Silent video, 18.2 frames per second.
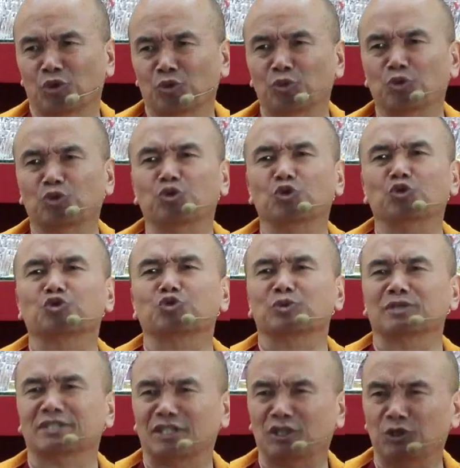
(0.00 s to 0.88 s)
We go
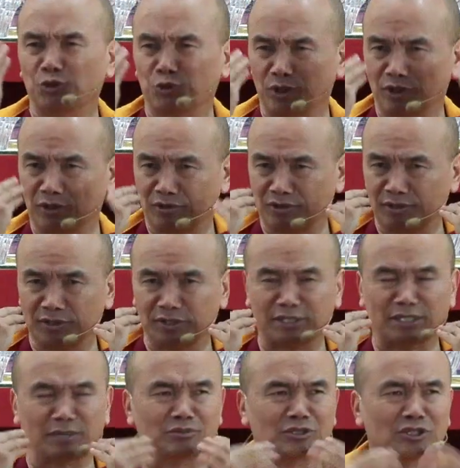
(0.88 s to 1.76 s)
towards inward
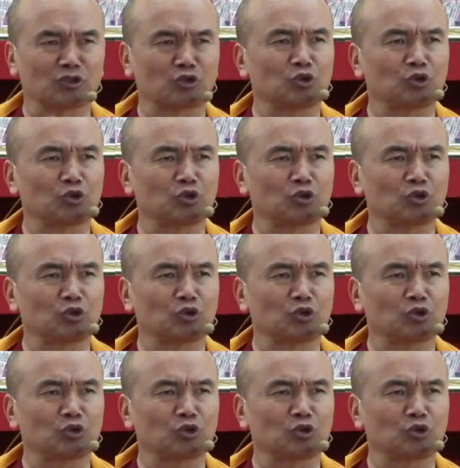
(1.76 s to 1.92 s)
subject.